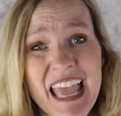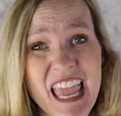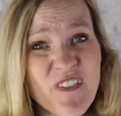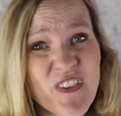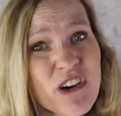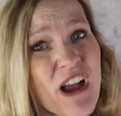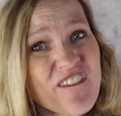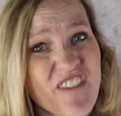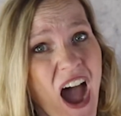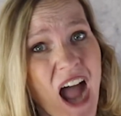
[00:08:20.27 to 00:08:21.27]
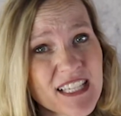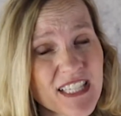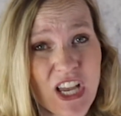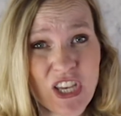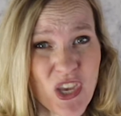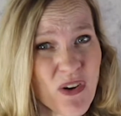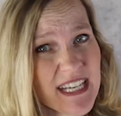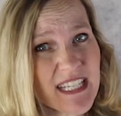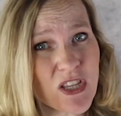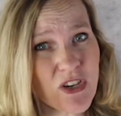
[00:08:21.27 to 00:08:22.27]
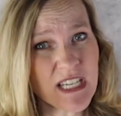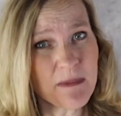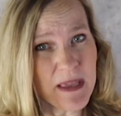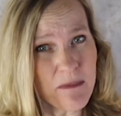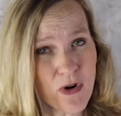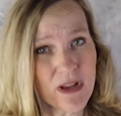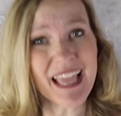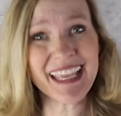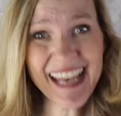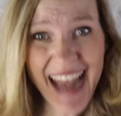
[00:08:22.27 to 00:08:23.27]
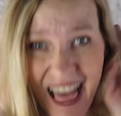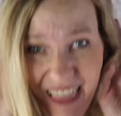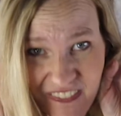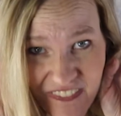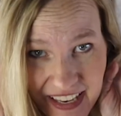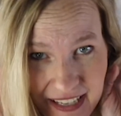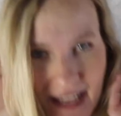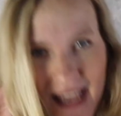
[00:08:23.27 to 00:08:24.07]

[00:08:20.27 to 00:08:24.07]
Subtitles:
If you're a fox, you need to learn to be more like an elephant.